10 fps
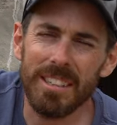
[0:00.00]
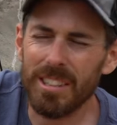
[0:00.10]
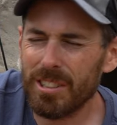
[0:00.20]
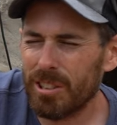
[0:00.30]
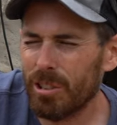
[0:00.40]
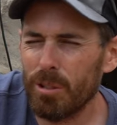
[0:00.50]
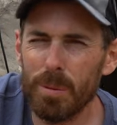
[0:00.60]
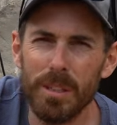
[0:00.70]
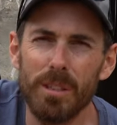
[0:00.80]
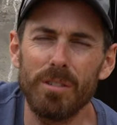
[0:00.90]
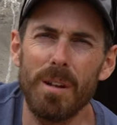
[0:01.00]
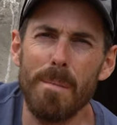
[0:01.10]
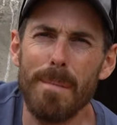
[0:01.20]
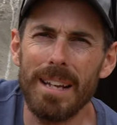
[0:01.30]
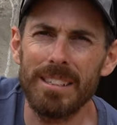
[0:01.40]
that are super useful
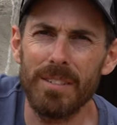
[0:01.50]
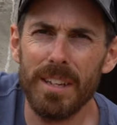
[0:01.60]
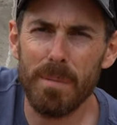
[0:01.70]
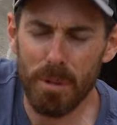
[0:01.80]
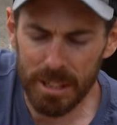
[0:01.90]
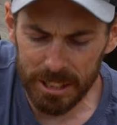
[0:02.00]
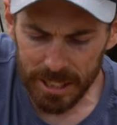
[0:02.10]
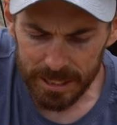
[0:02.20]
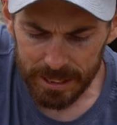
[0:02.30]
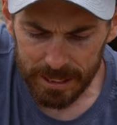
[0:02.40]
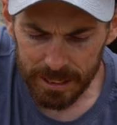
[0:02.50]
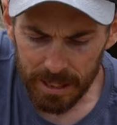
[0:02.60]
and massively appreciated.